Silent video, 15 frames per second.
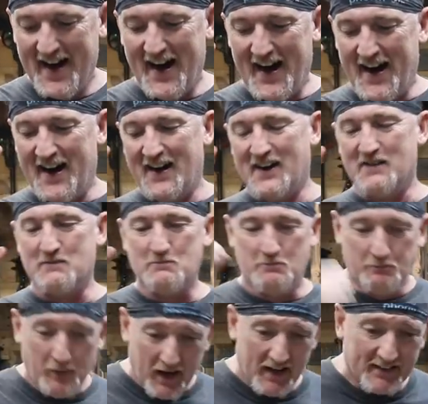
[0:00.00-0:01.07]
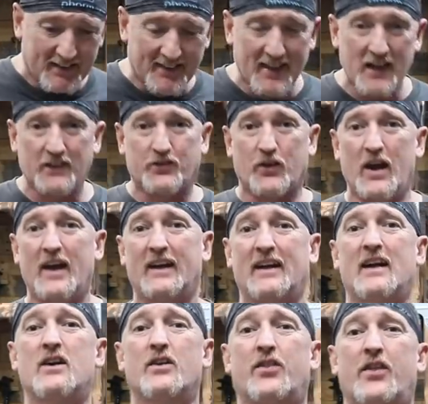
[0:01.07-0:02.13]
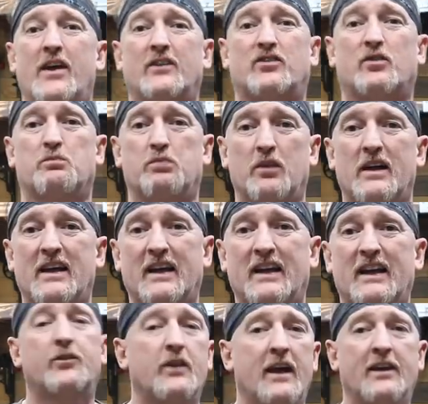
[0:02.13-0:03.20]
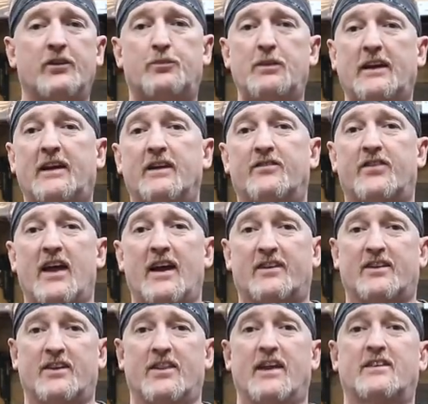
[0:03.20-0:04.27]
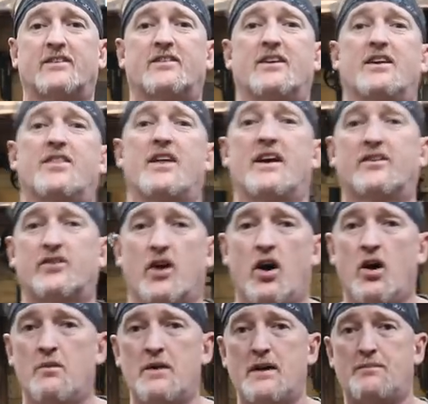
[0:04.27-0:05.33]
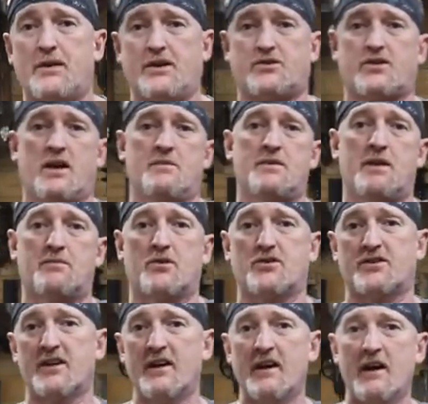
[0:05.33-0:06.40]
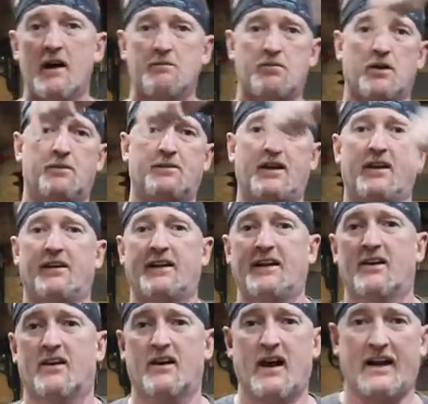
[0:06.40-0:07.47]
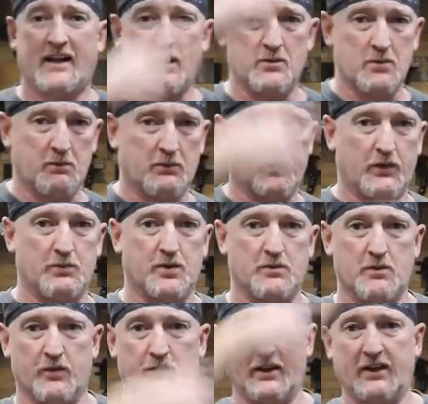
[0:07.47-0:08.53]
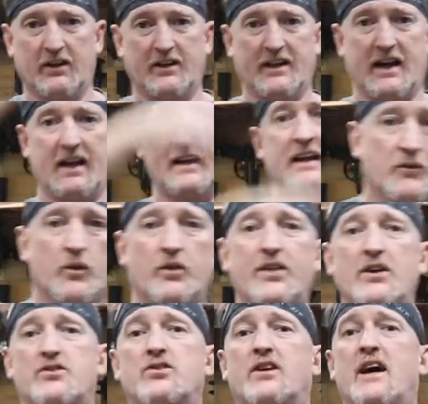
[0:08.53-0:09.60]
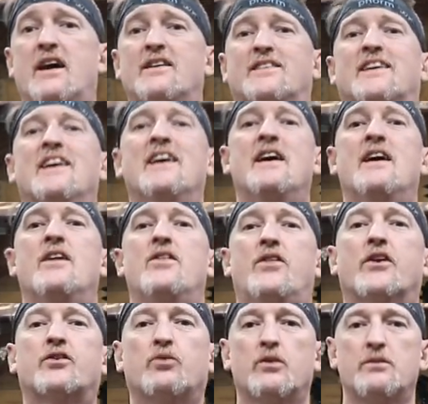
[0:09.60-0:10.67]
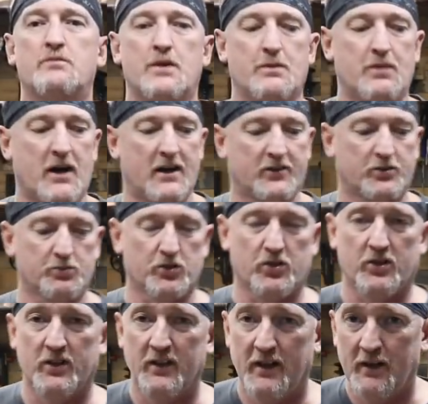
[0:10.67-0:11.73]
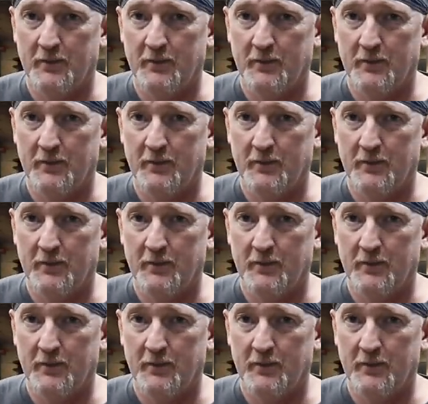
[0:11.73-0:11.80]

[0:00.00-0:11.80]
um, but thanks for hanging out. Thanks for playing. And speaking of thanks, I'd like to say thanks to all my Patreon members. Put them down here. I can't remember if I put them over here yet. Without you guys, this wouldn't be possible.